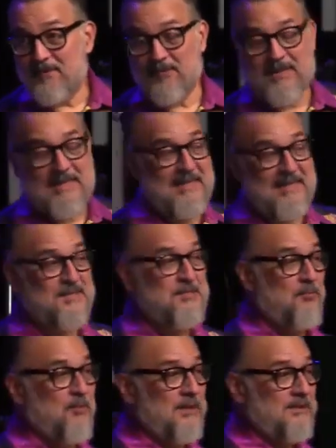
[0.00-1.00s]
We need to get
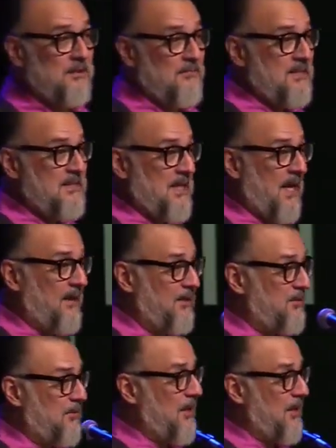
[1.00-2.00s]
some wisdom inside
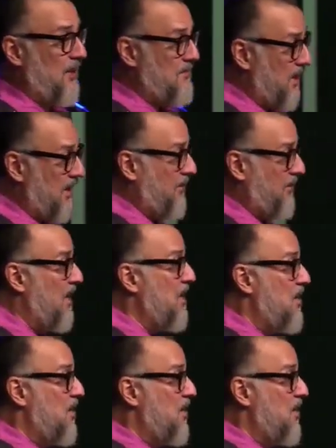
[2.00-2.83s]
us so that way money